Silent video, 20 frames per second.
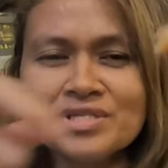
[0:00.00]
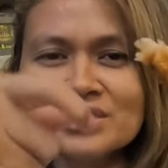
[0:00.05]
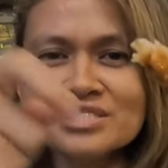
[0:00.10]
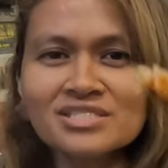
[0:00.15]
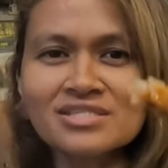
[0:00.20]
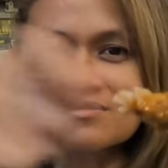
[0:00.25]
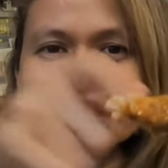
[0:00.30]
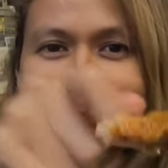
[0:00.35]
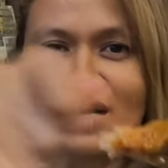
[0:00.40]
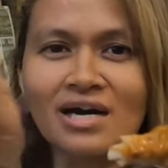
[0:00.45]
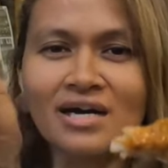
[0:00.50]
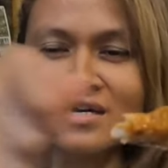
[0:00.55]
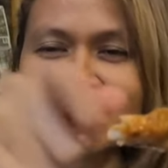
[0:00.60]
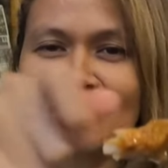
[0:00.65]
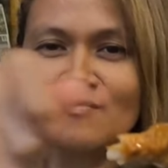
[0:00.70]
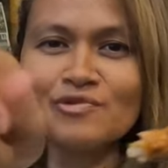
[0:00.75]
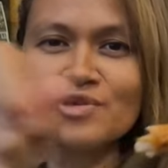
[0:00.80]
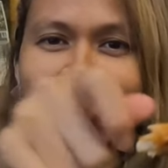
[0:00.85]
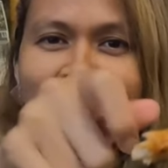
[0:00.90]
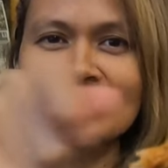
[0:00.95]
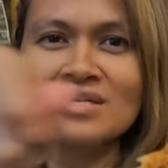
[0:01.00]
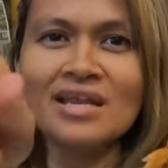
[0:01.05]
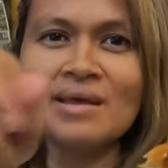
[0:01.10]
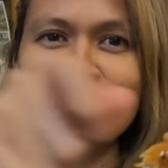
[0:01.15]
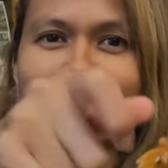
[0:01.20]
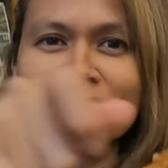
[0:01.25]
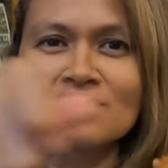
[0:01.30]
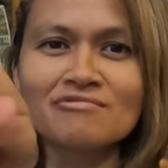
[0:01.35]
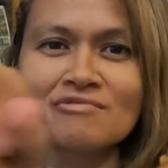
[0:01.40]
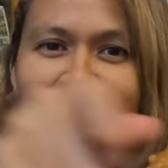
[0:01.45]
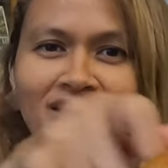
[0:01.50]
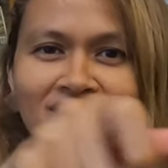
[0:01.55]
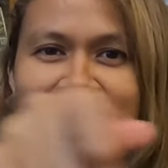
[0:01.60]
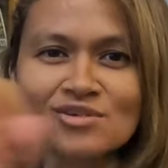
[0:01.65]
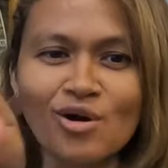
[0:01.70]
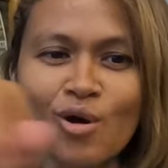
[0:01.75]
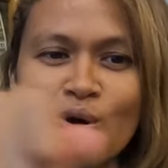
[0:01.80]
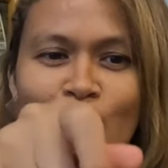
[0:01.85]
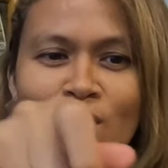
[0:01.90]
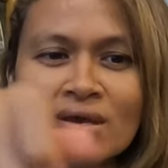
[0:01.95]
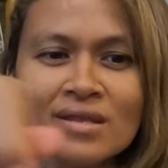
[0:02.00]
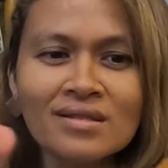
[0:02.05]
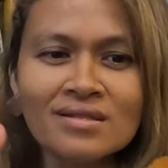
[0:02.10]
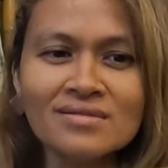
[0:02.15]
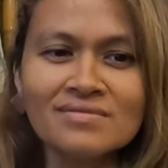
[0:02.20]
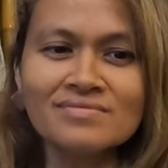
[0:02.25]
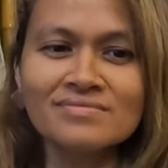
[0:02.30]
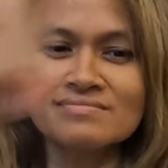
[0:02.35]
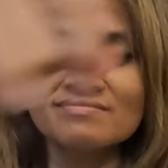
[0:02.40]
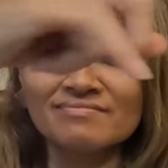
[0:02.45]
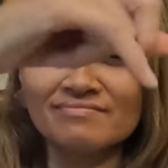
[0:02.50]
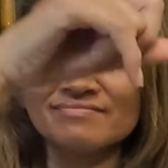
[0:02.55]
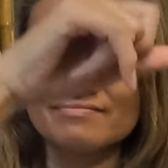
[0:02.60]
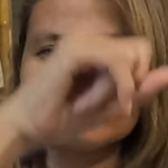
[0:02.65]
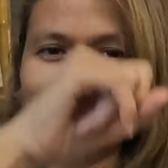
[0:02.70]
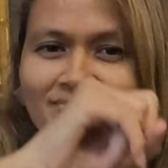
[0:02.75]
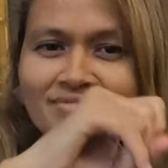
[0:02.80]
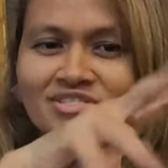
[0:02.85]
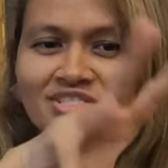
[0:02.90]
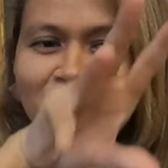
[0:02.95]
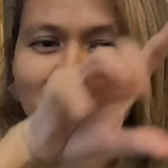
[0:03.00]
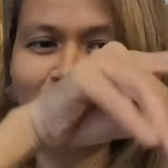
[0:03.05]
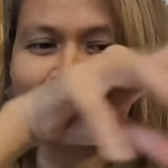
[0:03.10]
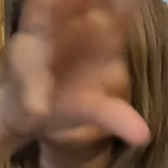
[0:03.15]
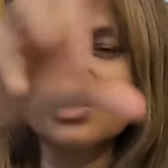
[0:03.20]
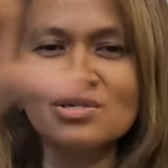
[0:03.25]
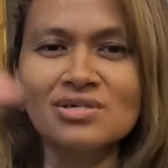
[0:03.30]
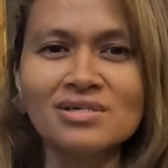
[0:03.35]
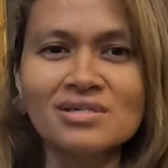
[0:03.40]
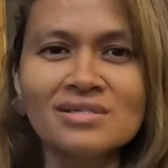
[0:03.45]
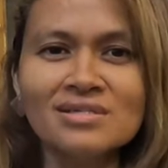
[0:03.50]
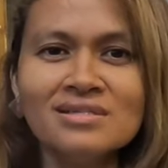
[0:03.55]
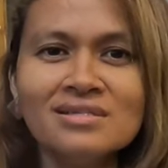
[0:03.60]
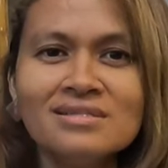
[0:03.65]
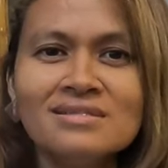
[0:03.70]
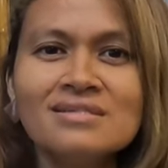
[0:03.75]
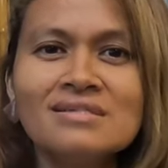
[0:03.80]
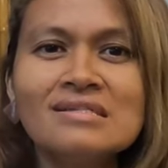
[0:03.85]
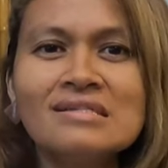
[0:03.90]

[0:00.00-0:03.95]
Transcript: The serai with the lemongrass oil sprinkle.